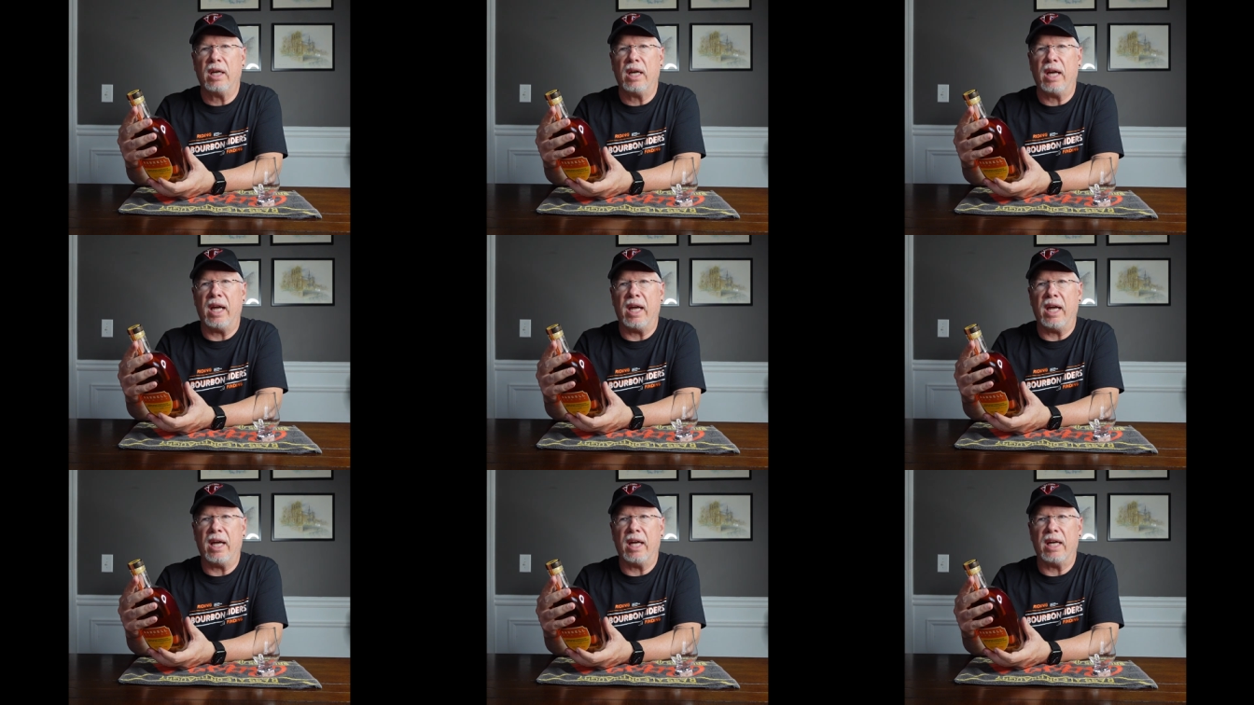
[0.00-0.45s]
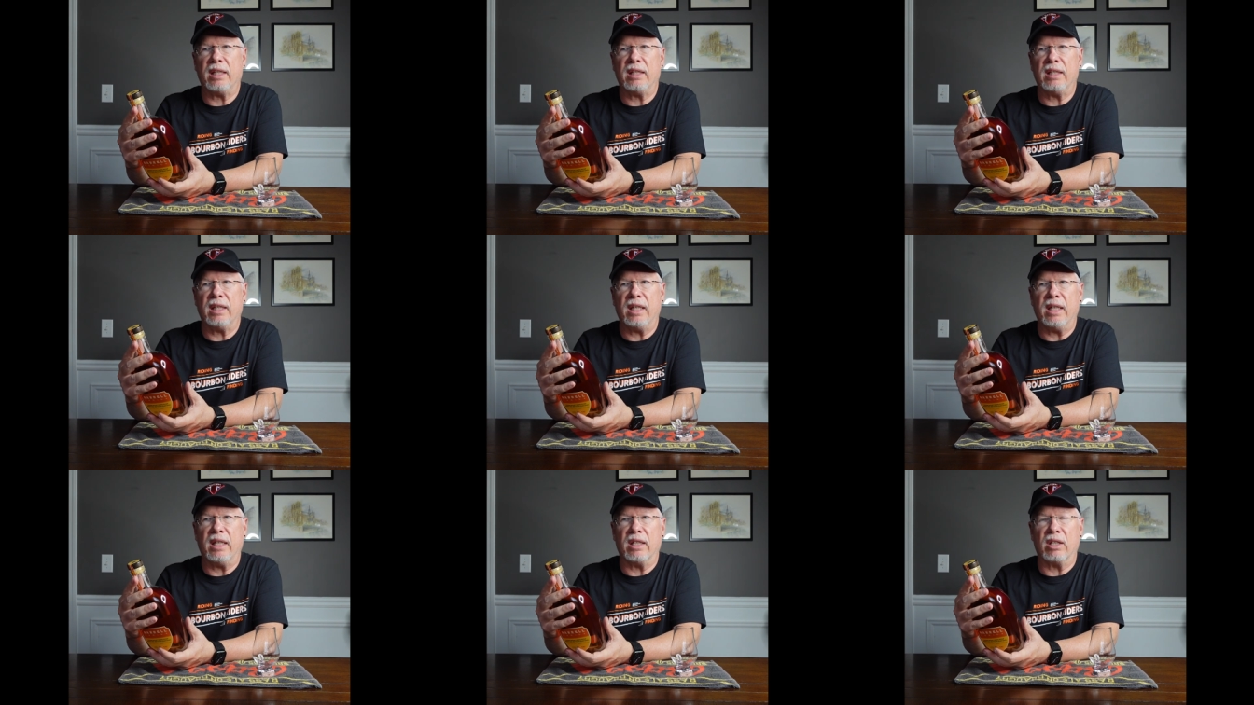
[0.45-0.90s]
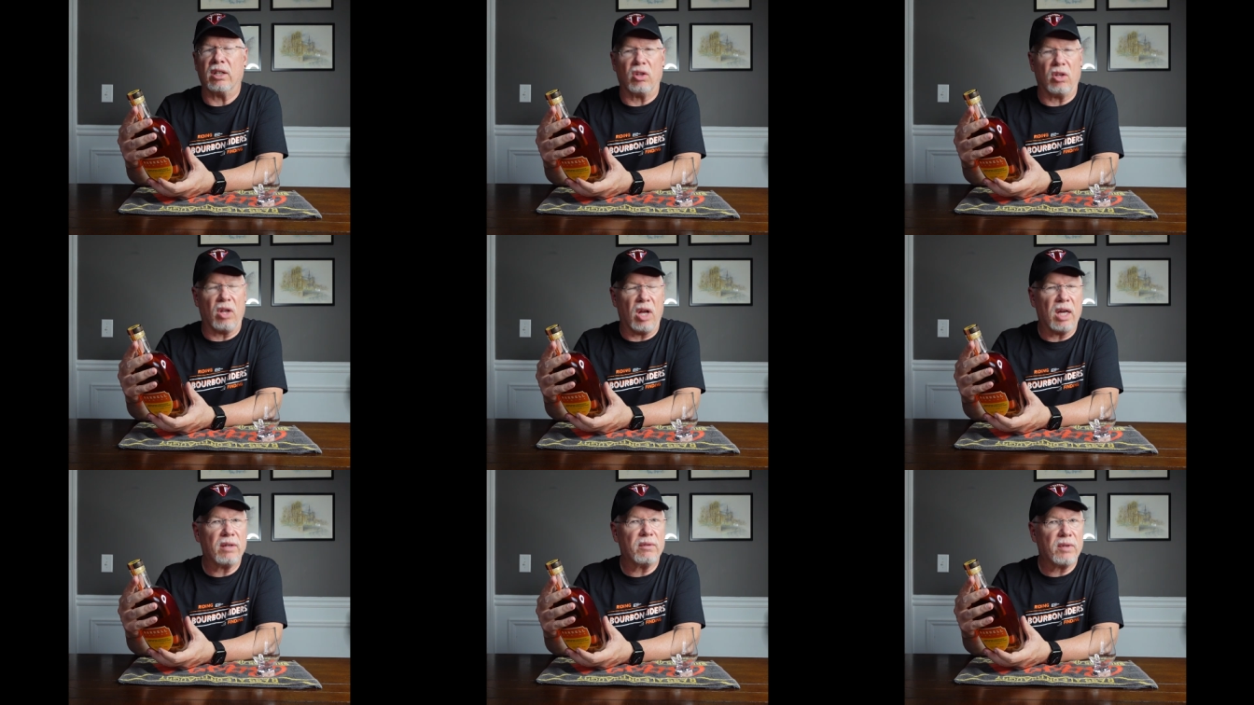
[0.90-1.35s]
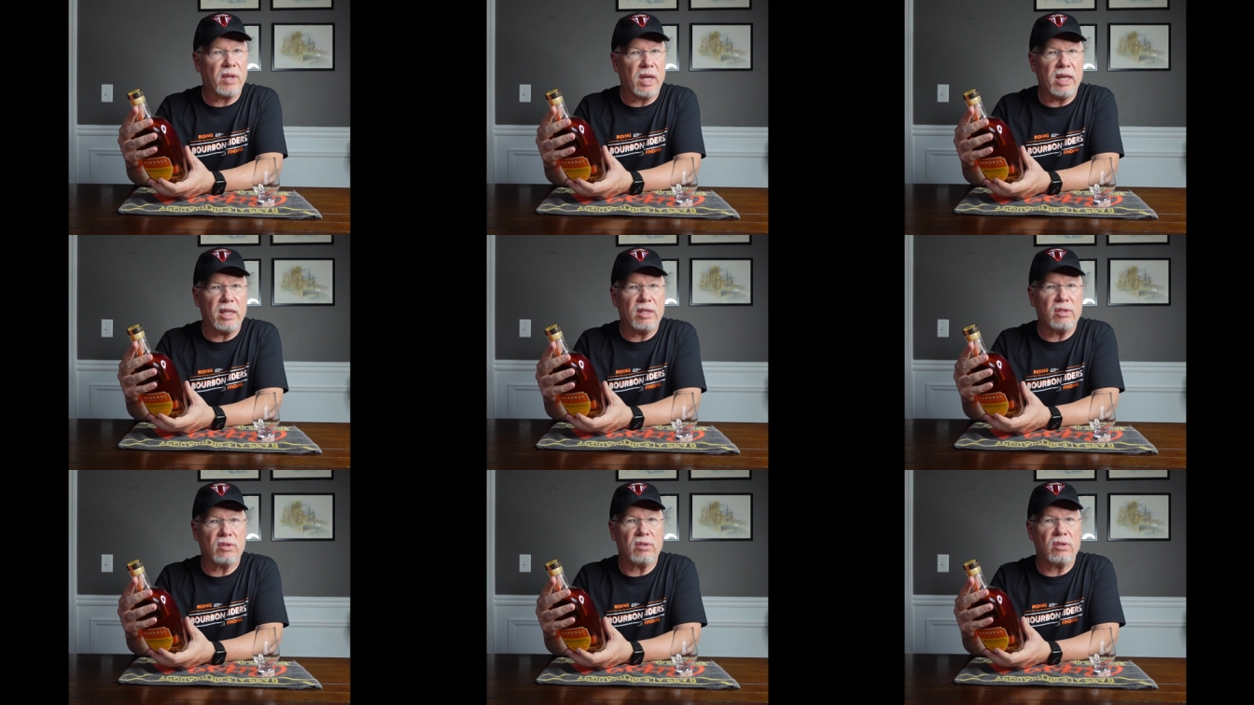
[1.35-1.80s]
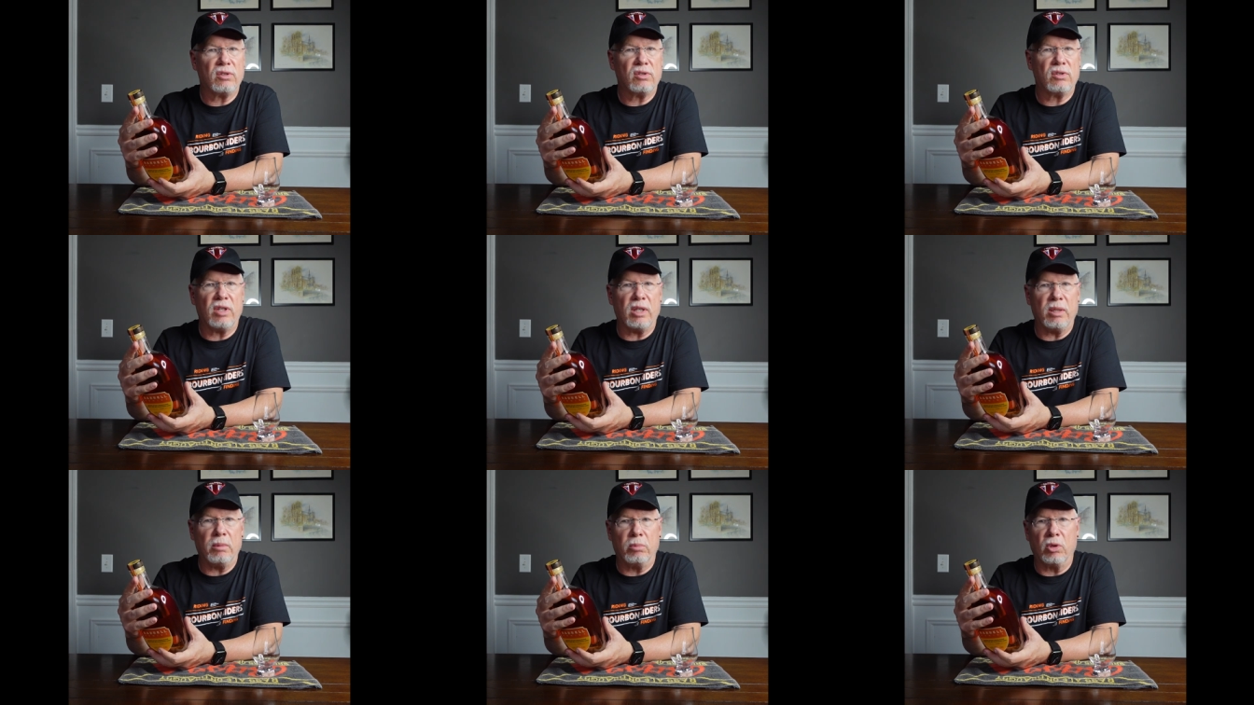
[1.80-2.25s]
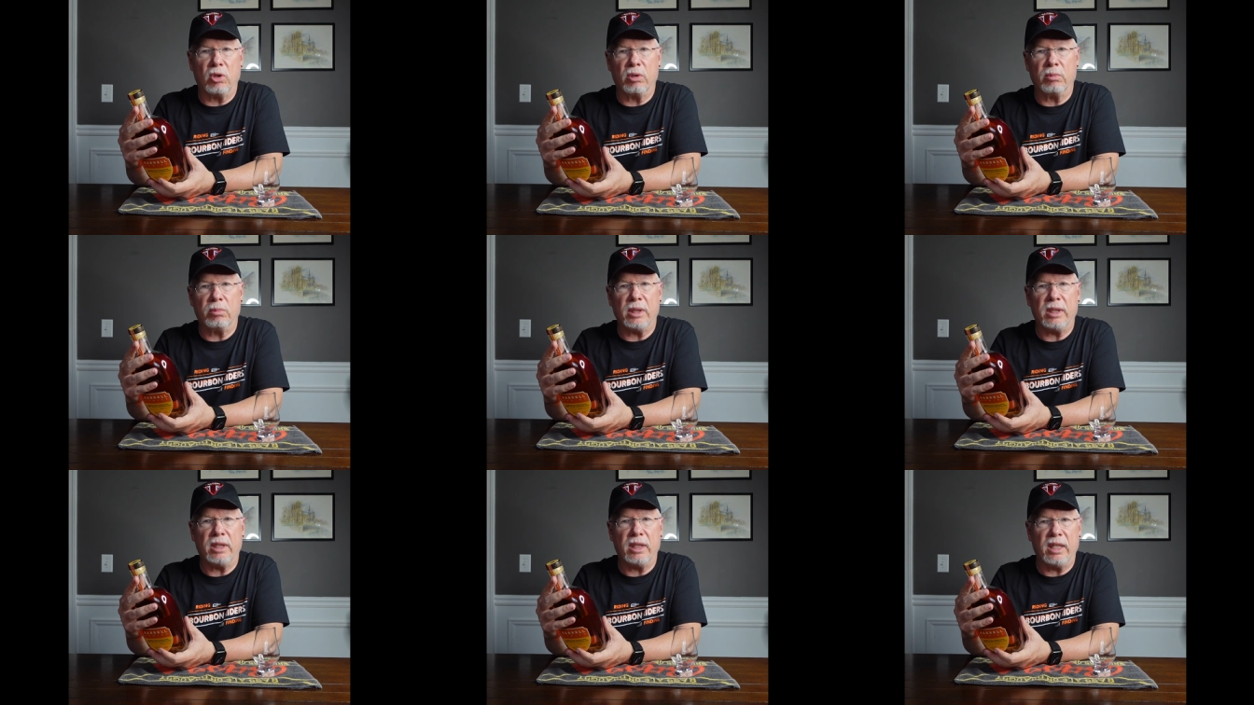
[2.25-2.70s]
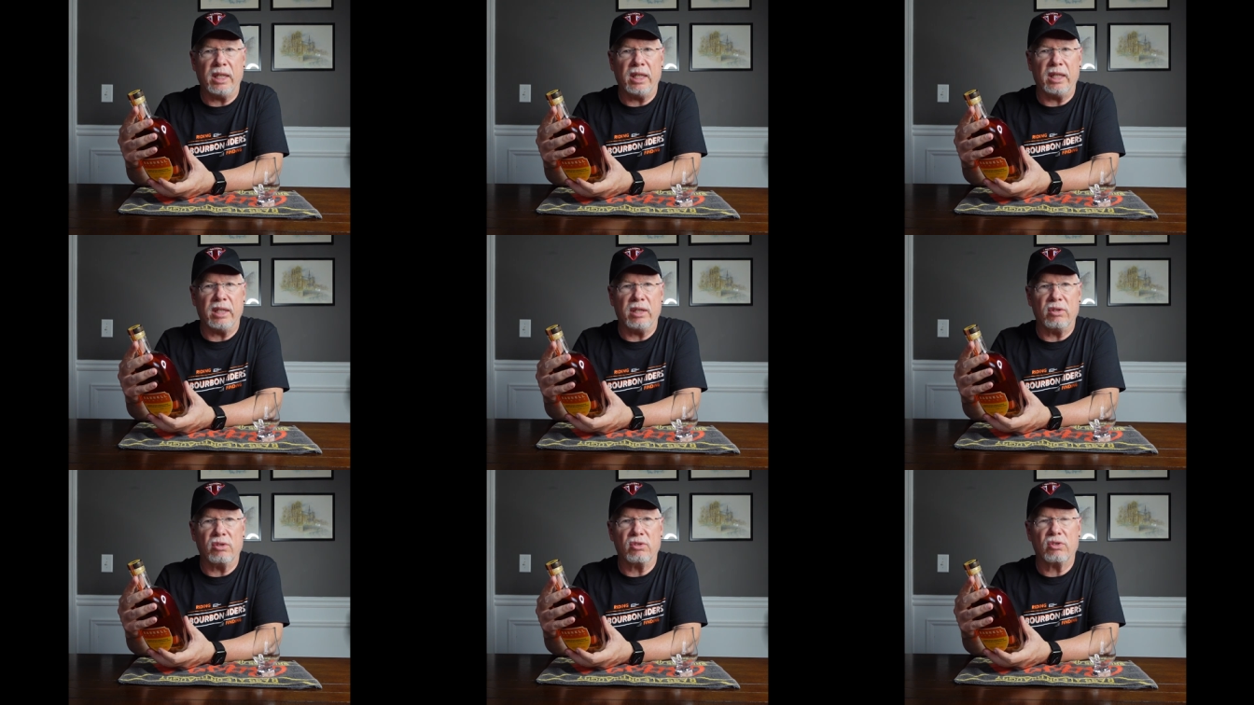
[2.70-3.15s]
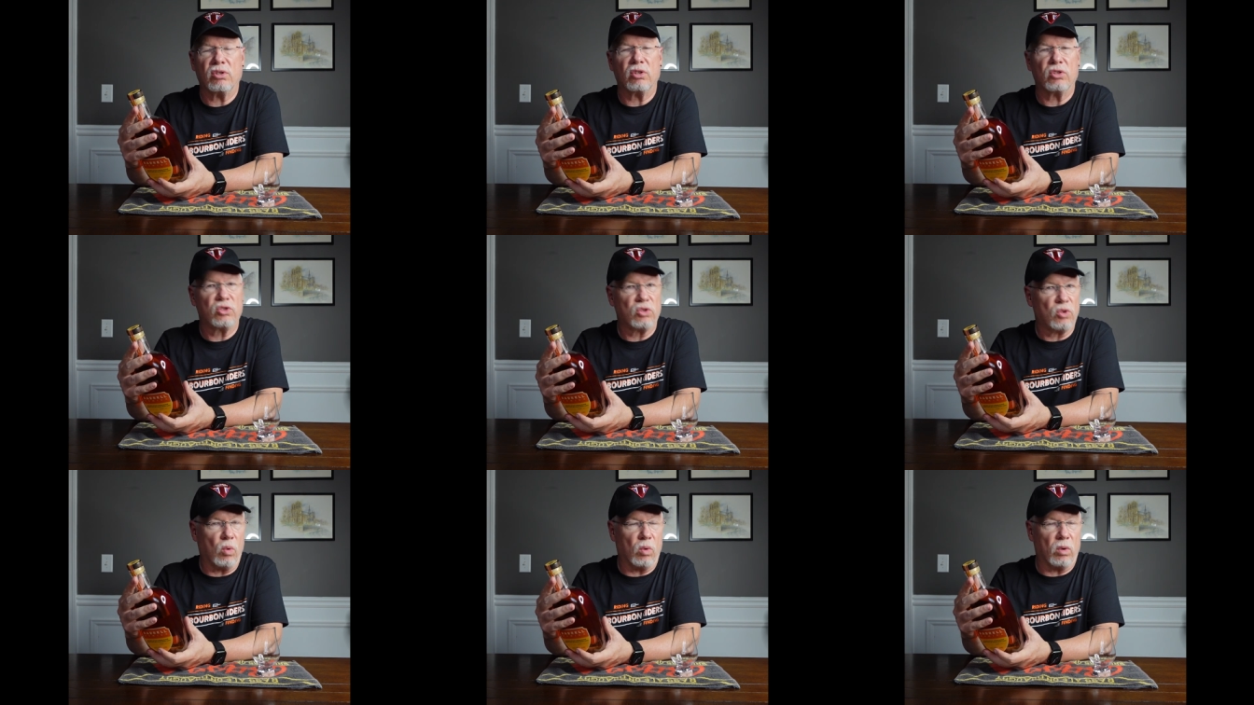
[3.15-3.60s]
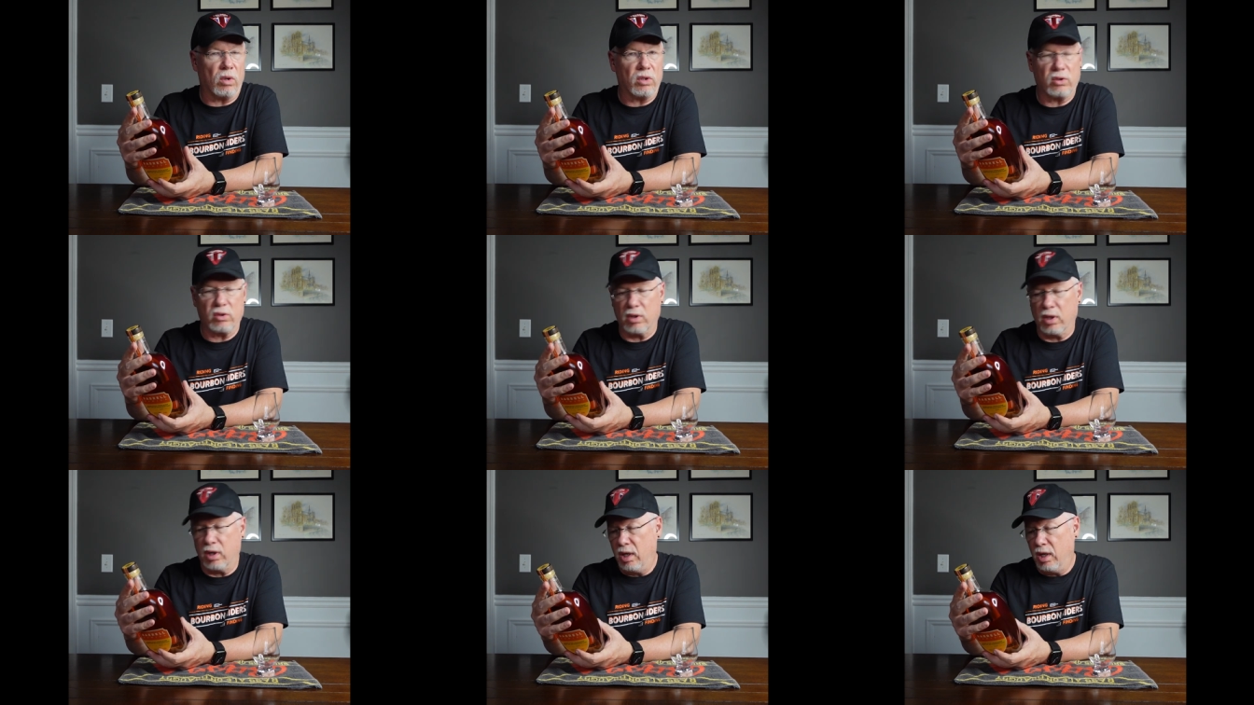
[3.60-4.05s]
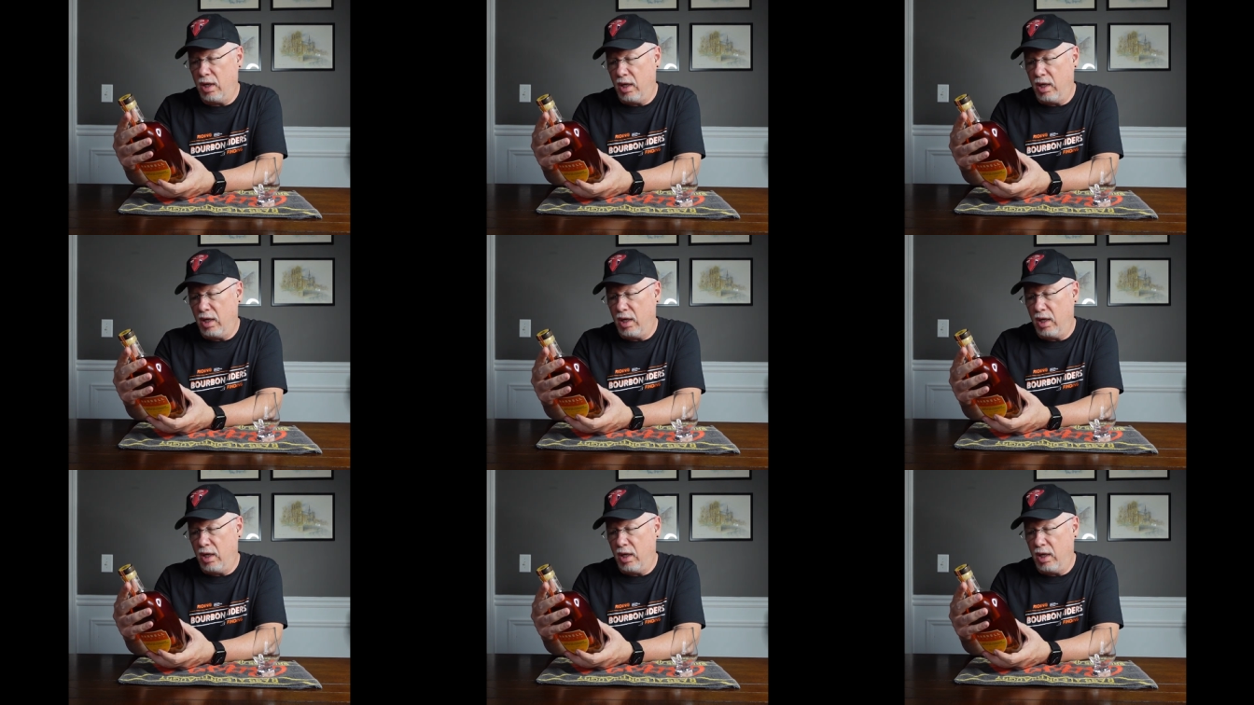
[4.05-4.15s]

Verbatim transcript: and in a lot of cases, the bourbon is sourced.